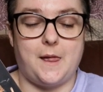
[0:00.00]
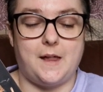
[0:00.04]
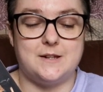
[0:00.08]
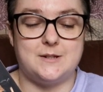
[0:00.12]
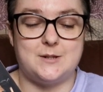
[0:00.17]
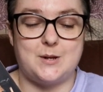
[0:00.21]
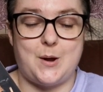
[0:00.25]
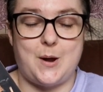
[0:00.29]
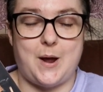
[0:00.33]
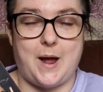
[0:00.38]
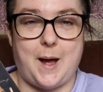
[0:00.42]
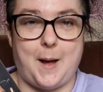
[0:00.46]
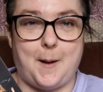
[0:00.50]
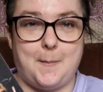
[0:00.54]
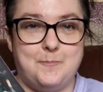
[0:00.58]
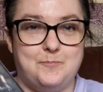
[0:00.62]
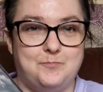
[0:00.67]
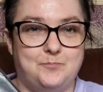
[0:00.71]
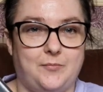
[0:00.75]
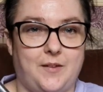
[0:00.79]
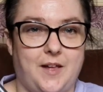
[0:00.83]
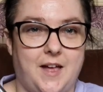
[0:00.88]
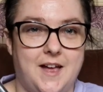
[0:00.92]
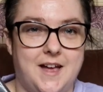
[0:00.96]
So yeah,
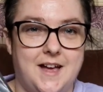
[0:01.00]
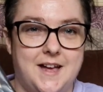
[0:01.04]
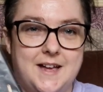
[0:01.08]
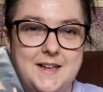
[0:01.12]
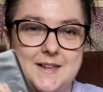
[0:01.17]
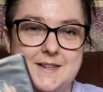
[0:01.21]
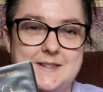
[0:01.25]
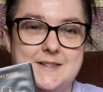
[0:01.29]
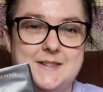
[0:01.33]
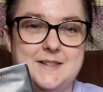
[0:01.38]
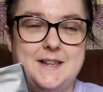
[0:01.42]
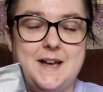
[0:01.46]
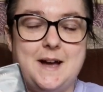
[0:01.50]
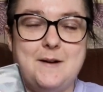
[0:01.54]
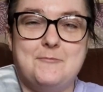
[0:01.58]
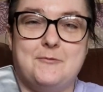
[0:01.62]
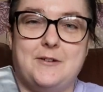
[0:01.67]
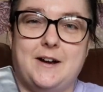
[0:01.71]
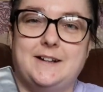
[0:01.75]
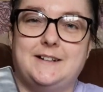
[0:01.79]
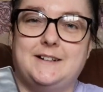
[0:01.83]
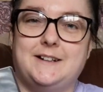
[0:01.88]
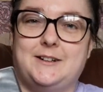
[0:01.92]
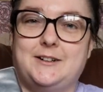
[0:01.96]
I'm
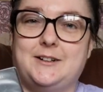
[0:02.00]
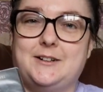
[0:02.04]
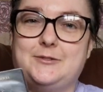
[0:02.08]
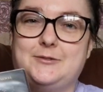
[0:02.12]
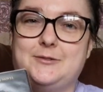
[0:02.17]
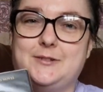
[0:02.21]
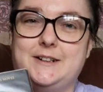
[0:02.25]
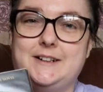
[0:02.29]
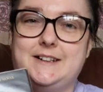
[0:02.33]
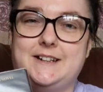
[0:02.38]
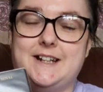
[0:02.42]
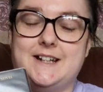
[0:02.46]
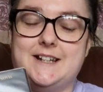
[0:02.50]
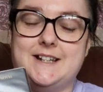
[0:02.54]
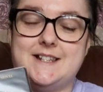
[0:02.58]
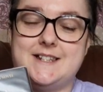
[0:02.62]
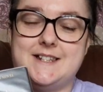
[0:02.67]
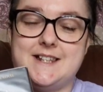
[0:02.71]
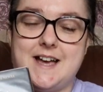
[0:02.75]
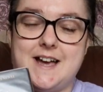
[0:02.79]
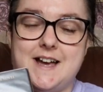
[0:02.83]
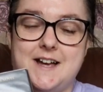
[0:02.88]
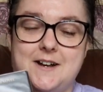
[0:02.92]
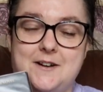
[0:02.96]
finally going to read this
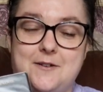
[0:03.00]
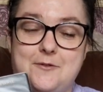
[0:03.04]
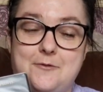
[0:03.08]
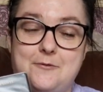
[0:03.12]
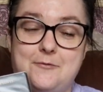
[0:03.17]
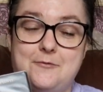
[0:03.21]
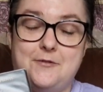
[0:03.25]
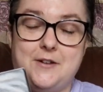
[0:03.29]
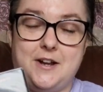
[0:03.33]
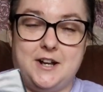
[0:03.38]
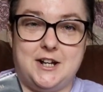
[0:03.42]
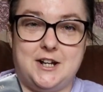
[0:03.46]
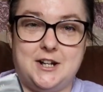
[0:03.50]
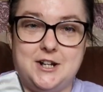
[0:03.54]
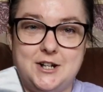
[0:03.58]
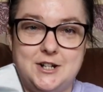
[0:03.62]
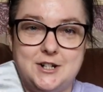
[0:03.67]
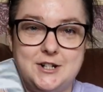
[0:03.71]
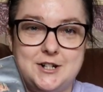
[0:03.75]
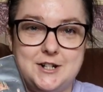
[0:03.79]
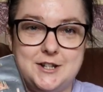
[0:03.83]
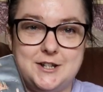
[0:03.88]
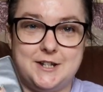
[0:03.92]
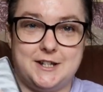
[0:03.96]
and finish
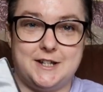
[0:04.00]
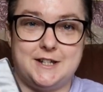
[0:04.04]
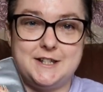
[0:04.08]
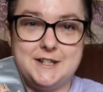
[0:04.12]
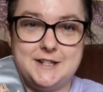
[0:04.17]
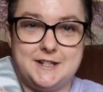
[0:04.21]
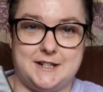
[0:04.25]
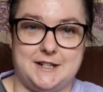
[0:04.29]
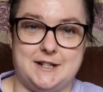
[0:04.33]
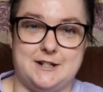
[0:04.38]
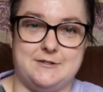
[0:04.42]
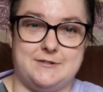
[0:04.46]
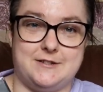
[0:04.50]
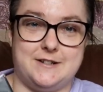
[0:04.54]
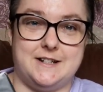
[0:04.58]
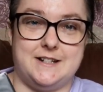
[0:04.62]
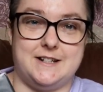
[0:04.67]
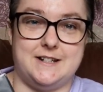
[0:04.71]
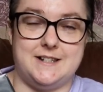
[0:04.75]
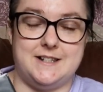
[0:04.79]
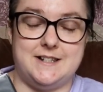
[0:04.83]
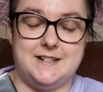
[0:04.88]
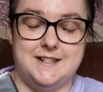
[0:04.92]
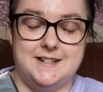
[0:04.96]
this
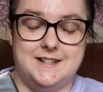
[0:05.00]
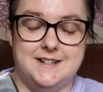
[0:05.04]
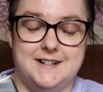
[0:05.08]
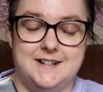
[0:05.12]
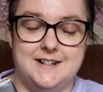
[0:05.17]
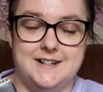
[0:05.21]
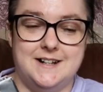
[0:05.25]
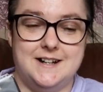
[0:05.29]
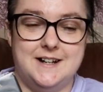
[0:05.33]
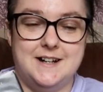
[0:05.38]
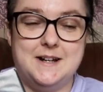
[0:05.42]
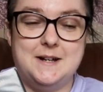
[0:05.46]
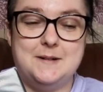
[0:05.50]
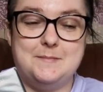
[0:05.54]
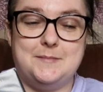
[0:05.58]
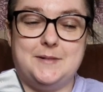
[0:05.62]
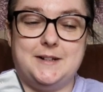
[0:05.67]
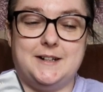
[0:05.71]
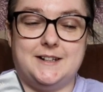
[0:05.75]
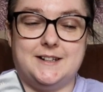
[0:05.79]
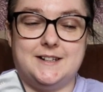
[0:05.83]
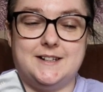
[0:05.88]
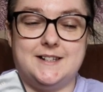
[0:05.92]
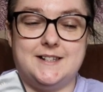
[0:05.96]
series,
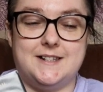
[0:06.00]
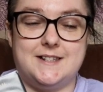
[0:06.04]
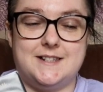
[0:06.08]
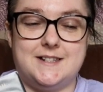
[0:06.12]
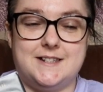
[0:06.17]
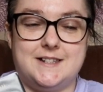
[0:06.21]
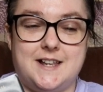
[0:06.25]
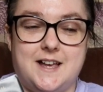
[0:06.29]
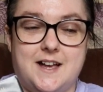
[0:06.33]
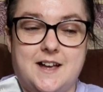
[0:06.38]
because